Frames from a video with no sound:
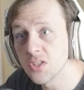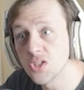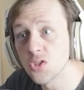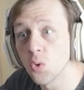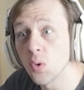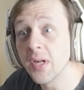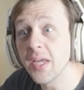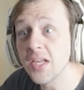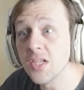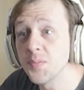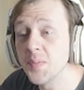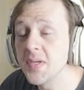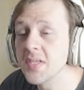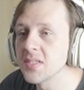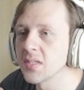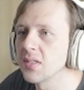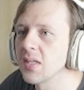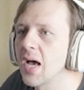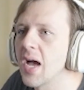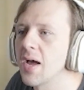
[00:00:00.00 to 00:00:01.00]
20 HP is
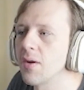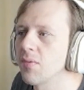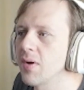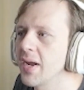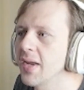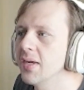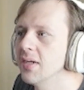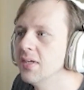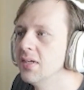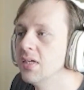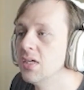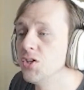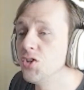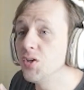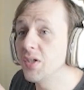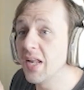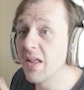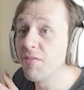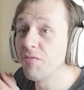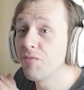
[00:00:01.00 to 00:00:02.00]
a lot, right? You
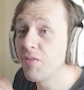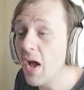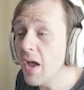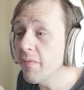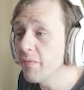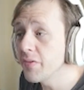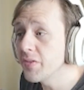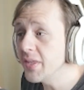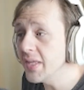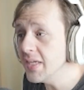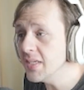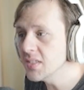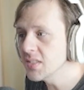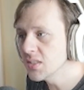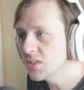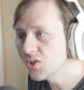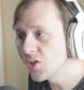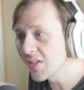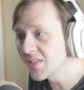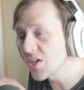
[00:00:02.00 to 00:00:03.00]
could have five of these,
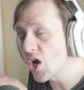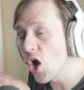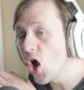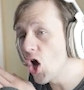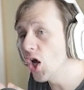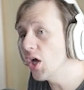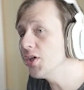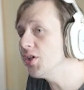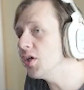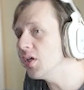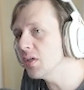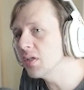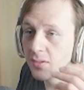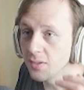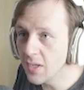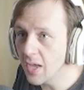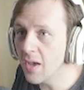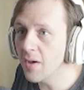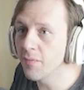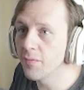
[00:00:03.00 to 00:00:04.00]
so that's 100.
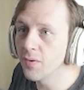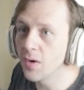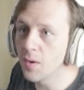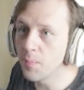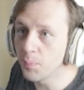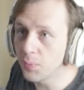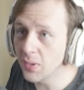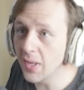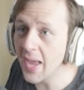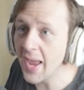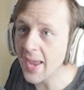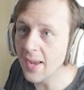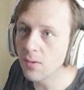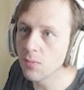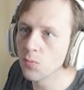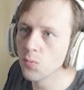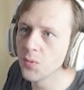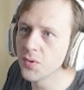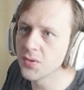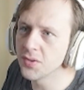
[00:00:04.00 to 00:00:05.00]
You have a plant
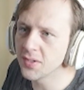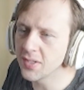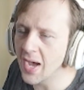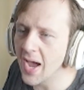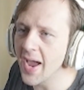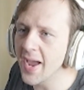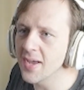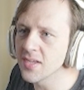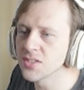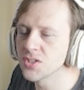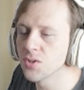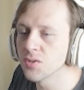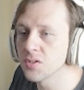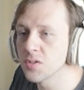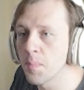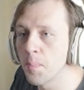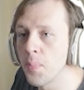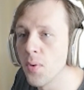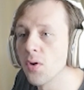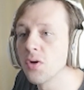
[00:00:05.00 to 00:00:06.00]
with Gaia, so it's a
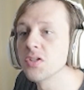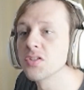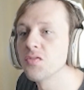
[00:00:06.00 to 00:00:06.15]
bonus